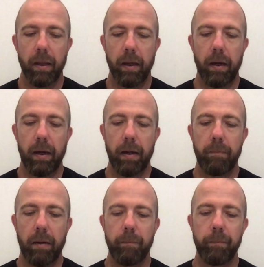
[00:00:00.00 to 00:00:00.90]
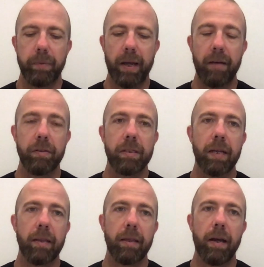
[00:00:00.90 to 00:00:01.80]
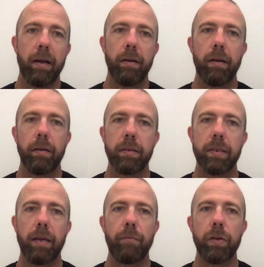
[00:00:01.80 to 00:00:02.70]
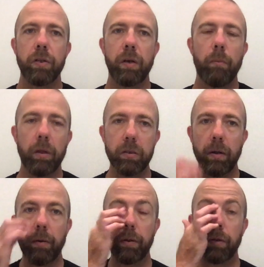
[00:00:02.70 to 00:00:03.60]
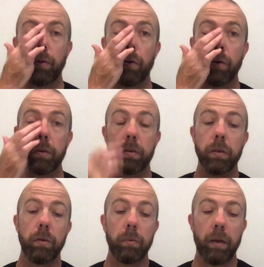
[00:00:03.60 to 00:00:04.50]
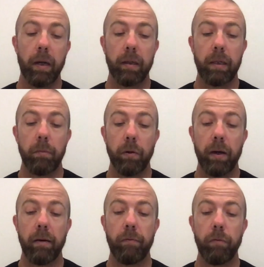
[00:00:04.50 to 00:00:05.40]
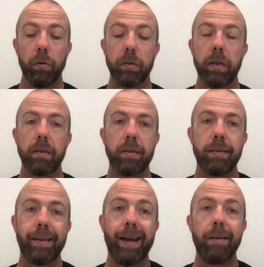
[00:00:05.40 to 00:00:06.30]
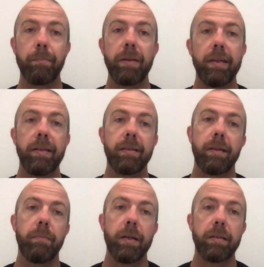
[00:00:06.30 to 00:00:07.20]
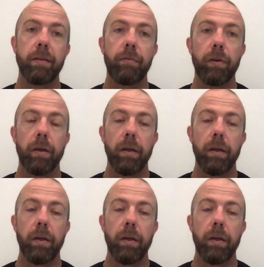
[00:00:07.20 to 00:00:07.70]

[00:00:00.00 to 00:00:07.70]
Having said that, stay vigilant whilst you're out on the course, so keep your eye out for signs, because they can be easily missed if you're